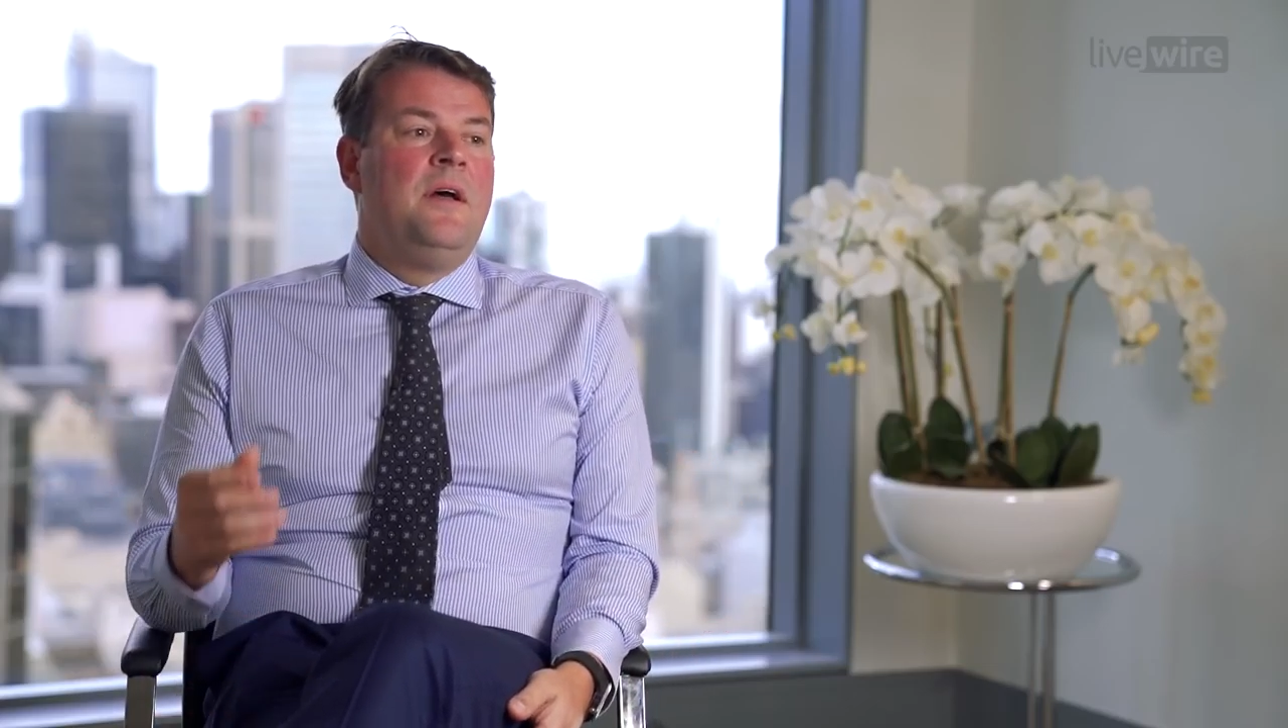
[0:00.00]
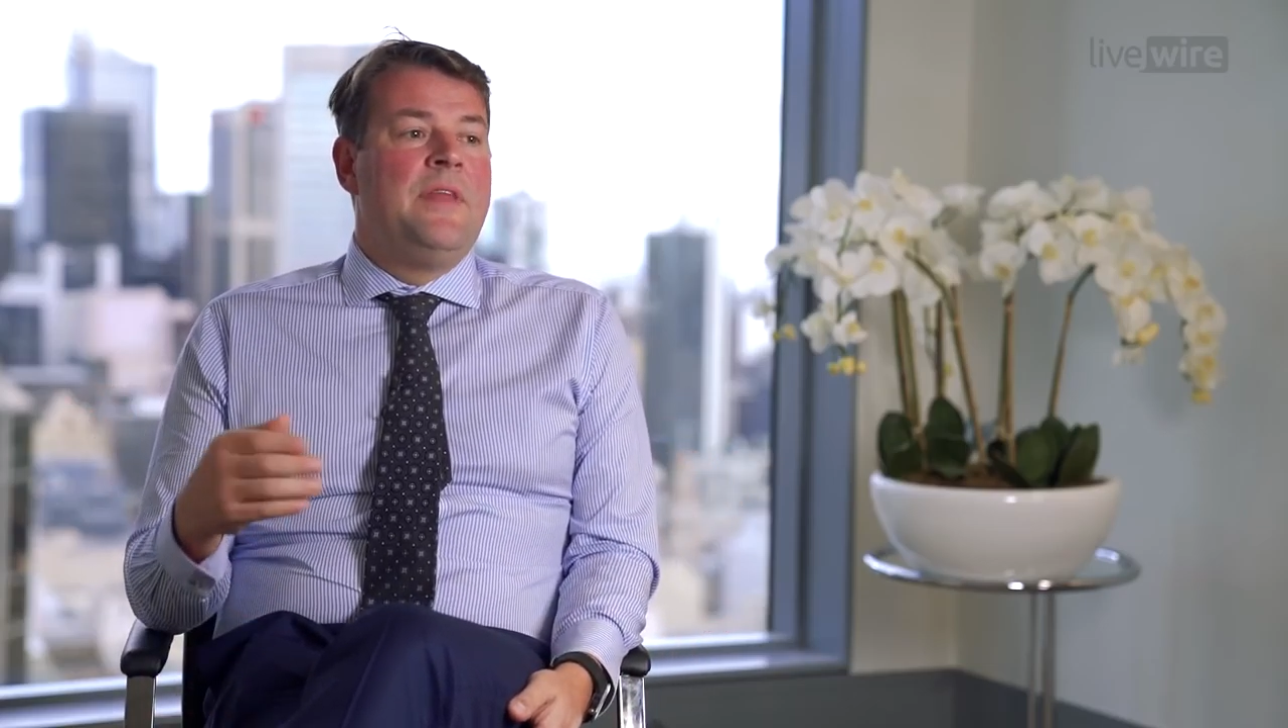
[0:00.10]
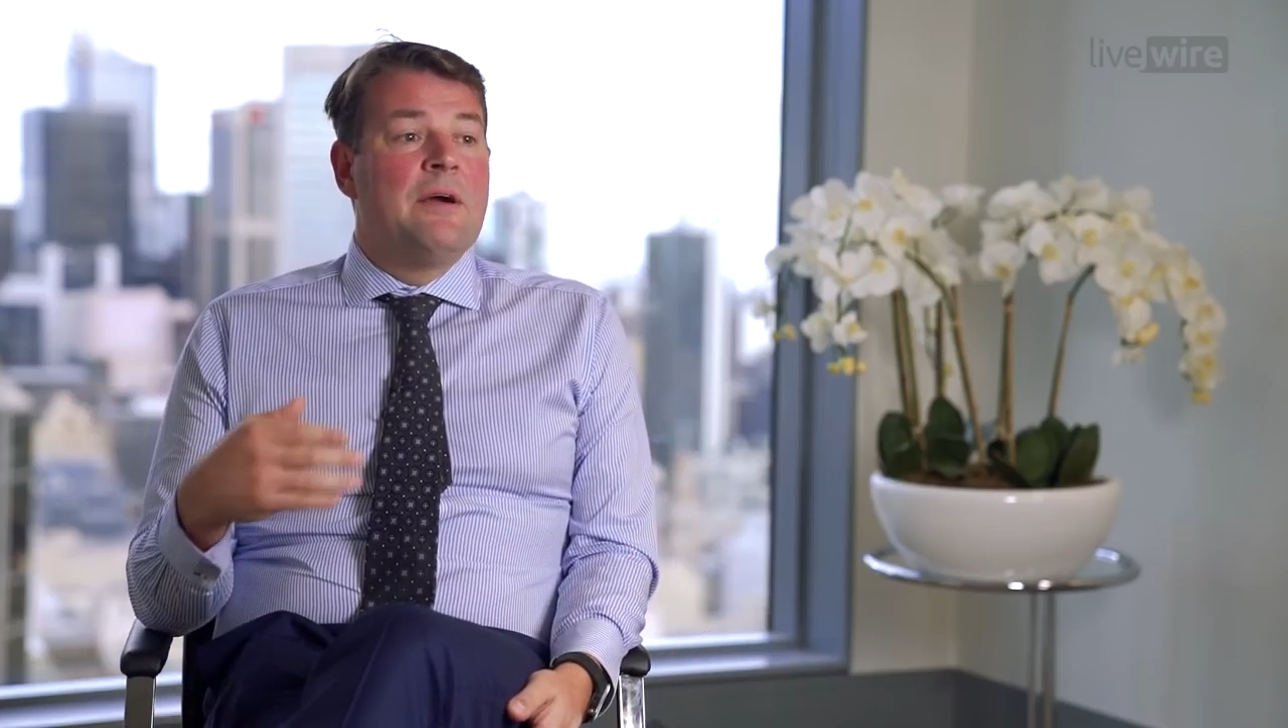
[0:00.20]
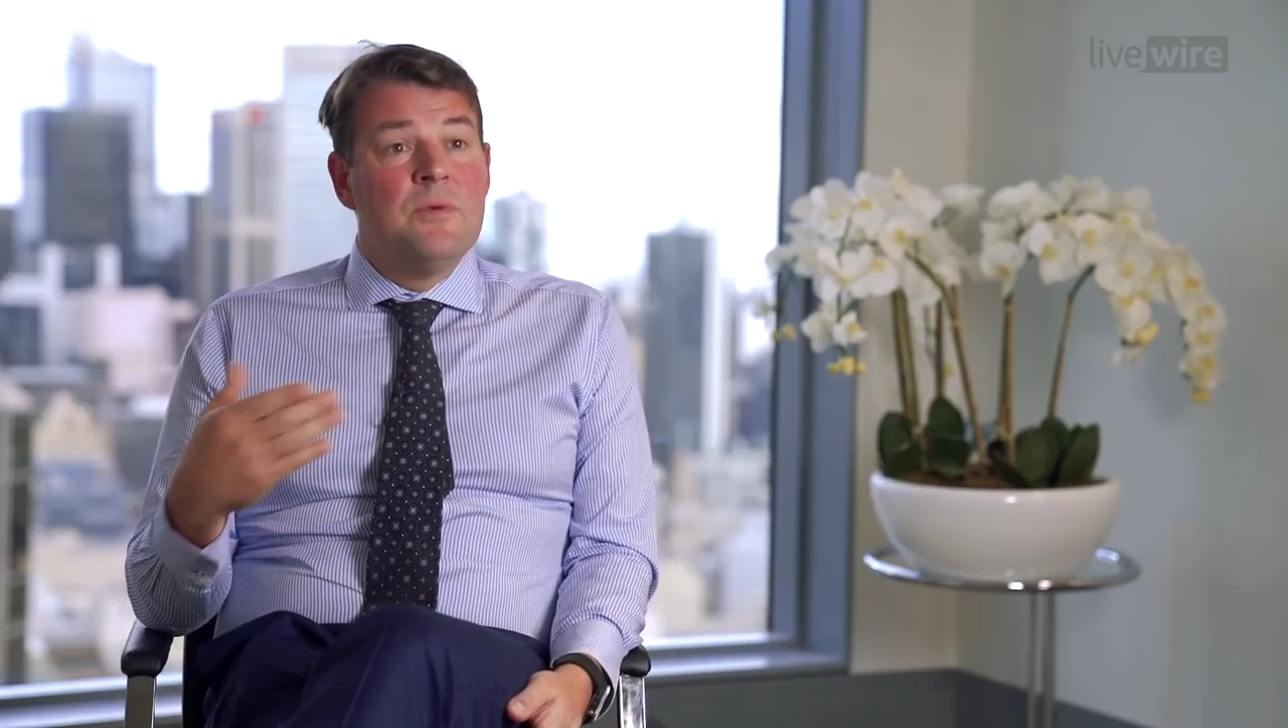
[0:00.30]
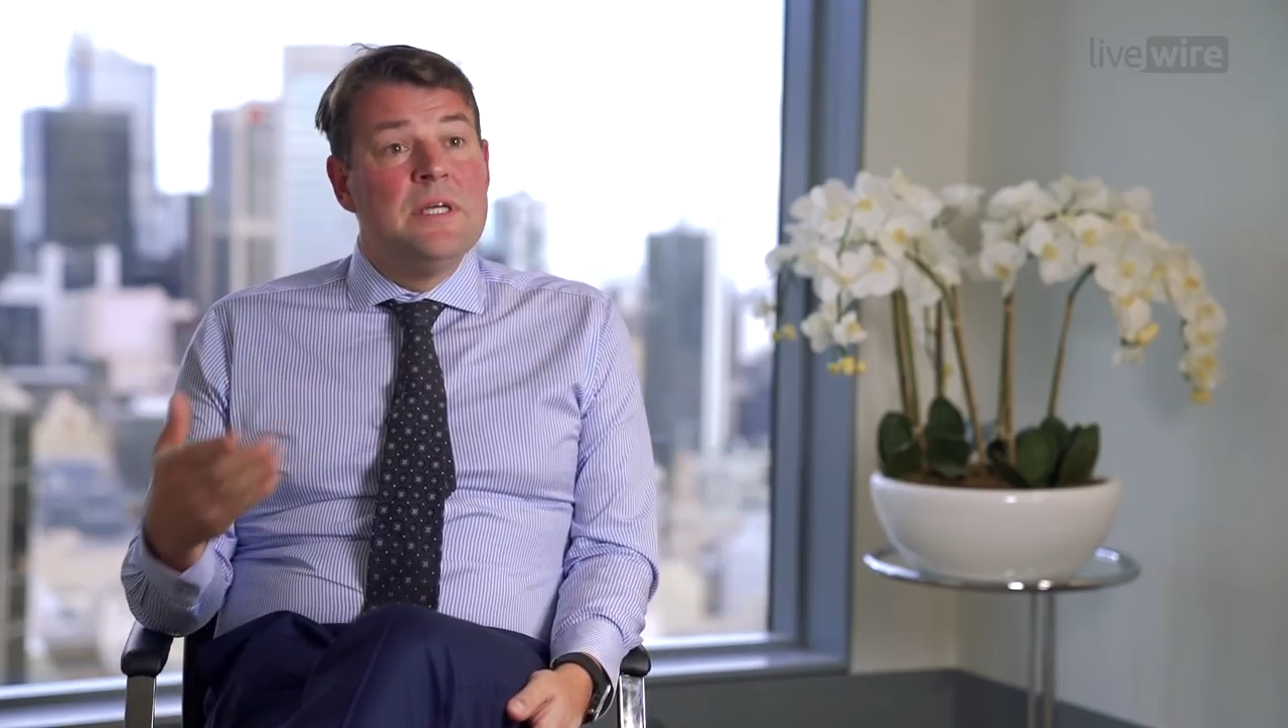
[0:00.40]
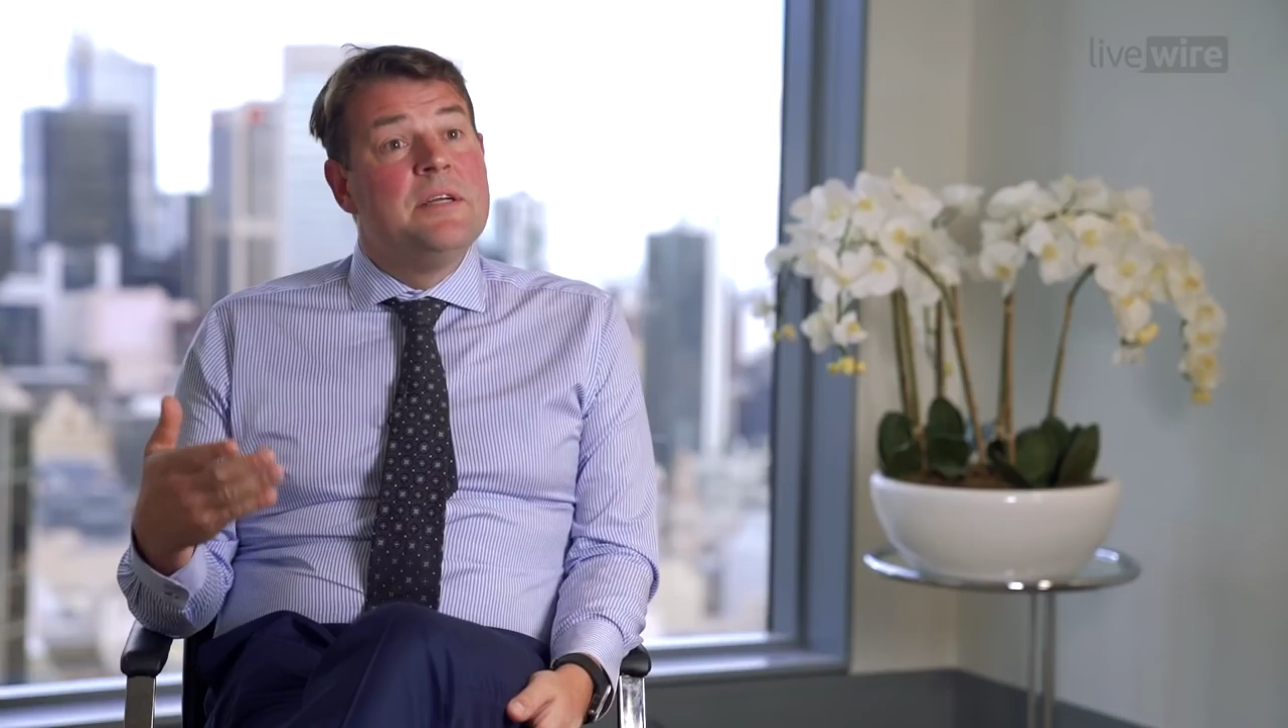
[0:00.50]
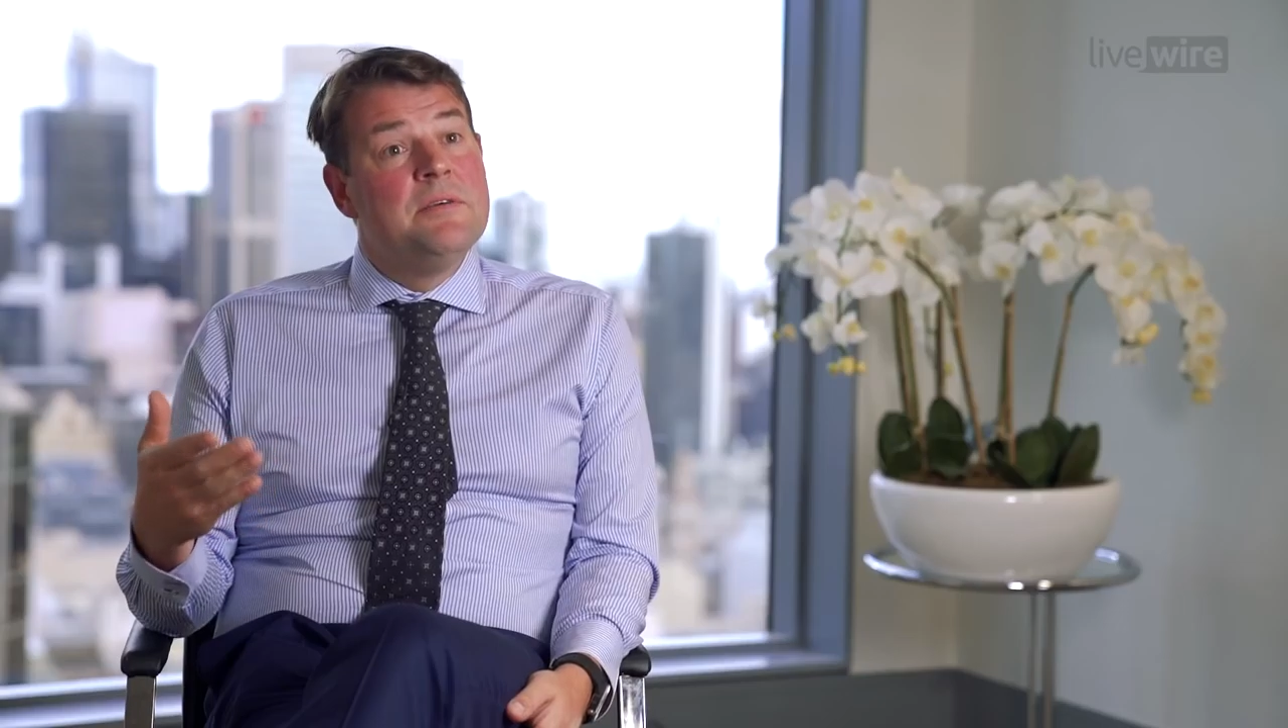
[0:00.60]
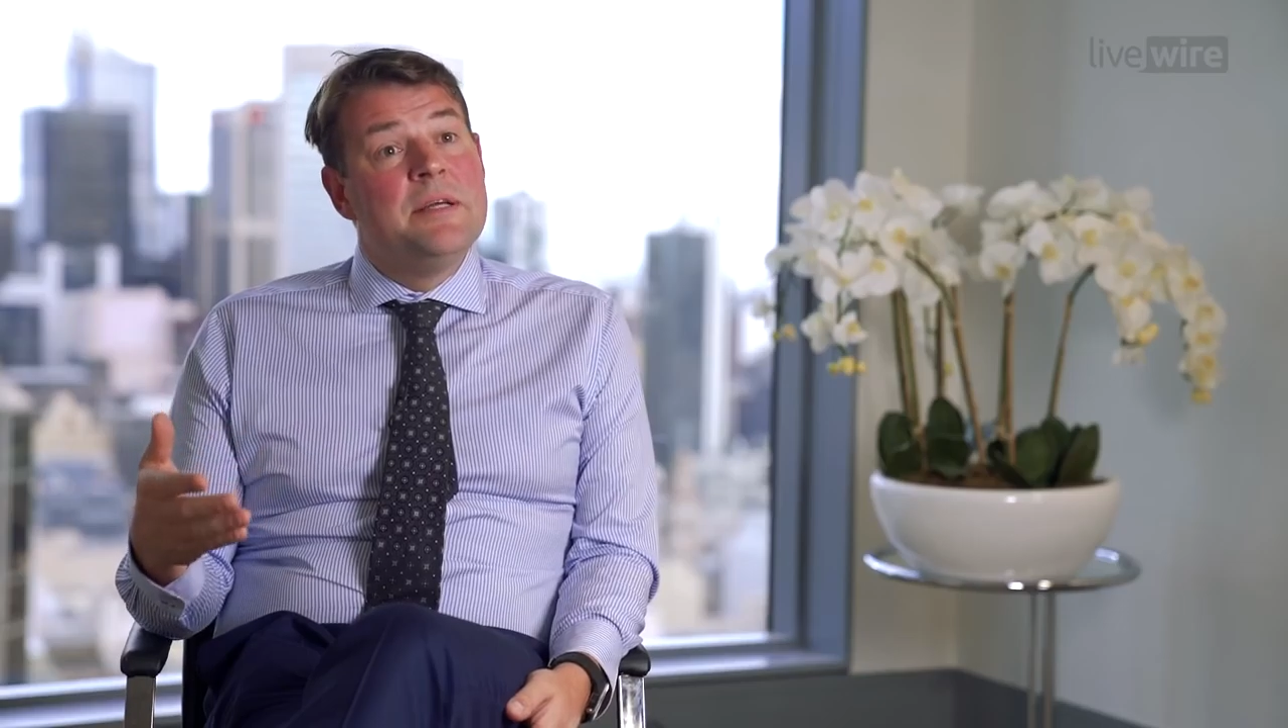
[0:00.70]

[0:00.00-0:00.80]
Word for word: that really,